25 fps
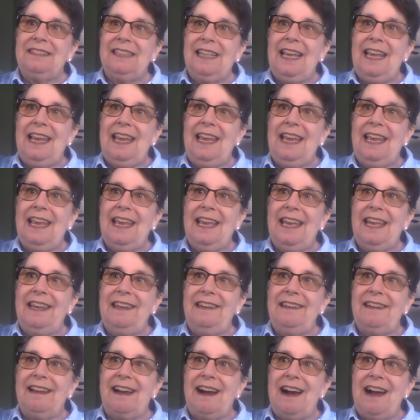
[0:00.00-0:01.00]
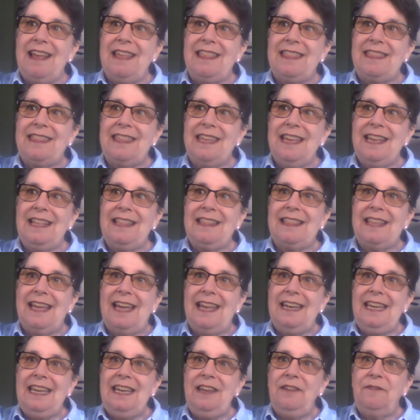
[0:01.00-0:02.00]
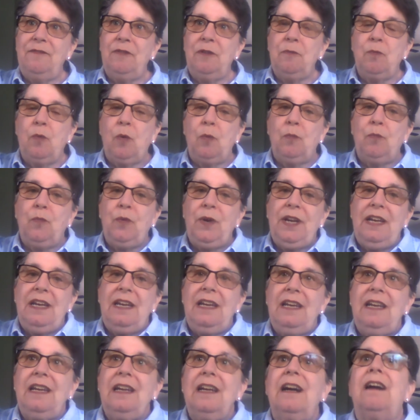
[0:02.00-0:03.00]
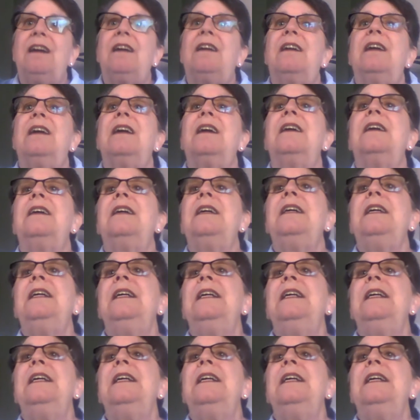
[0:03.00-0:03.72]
And I think that even when we are